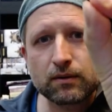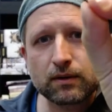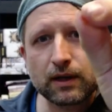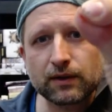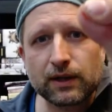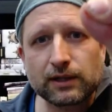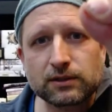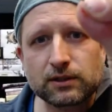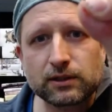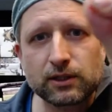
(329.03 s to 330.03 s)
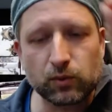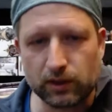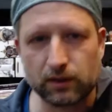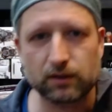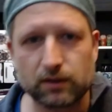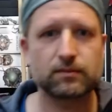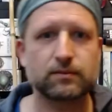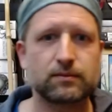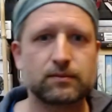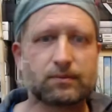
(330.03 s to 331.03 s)
and that's the seaweed.
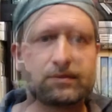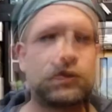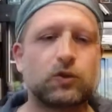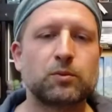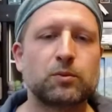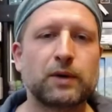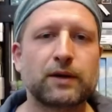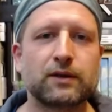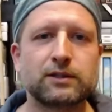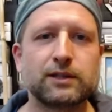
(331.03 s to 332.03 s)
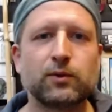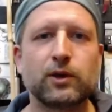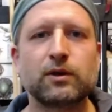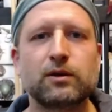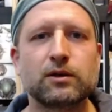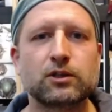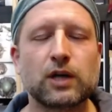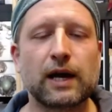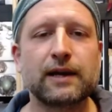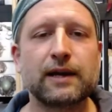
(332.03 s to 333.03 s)
To make the seaweed
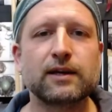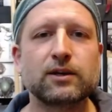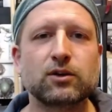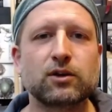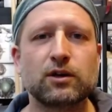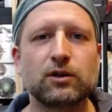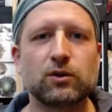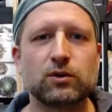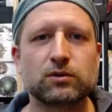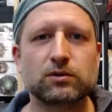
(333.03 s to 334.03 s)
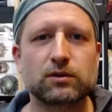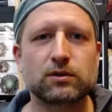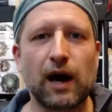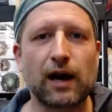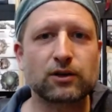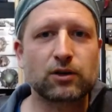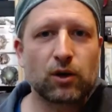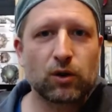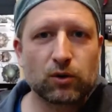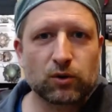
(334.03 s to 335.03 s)
shinier, you can use art
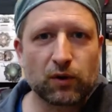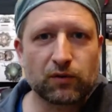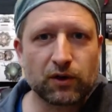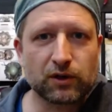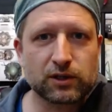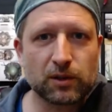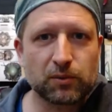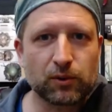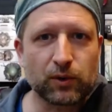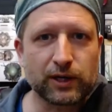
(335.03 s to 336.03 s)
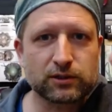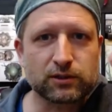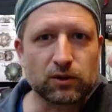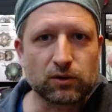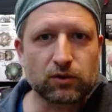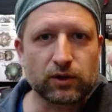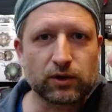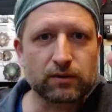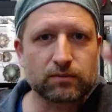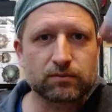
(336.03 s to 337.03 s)
coat or, for example, Waystone
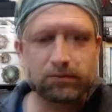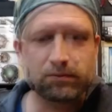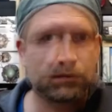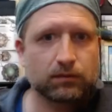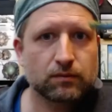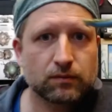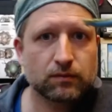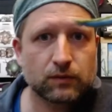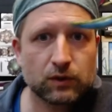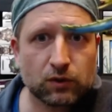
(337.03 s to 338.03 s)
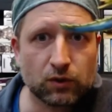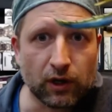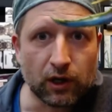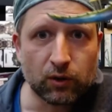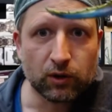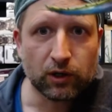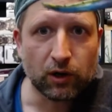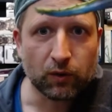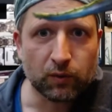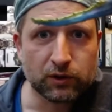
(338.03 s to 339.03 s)
green. So I glued it
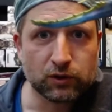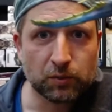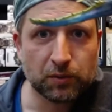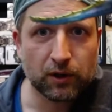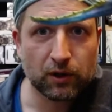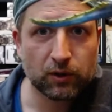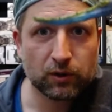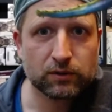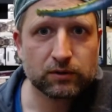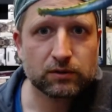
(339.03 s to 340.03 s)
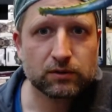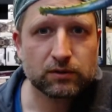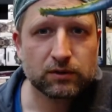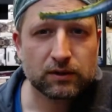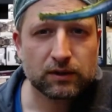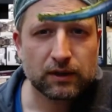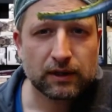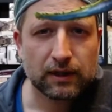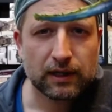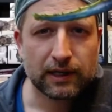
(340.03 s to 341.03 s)
on with super glue,
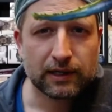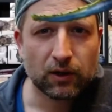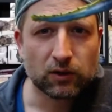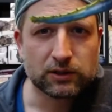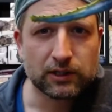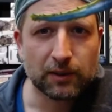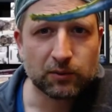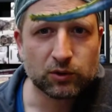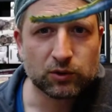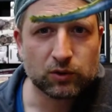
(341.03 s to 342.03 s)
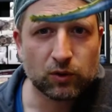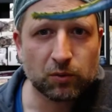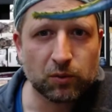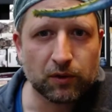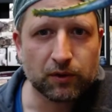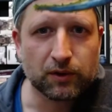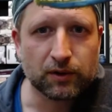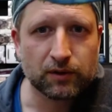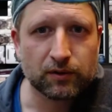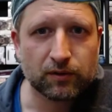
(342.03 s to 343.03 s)
and now it's time to scoop on
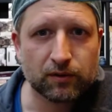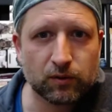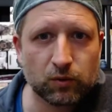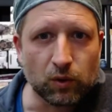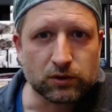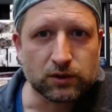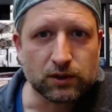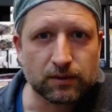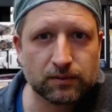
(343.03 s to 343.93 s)
the water.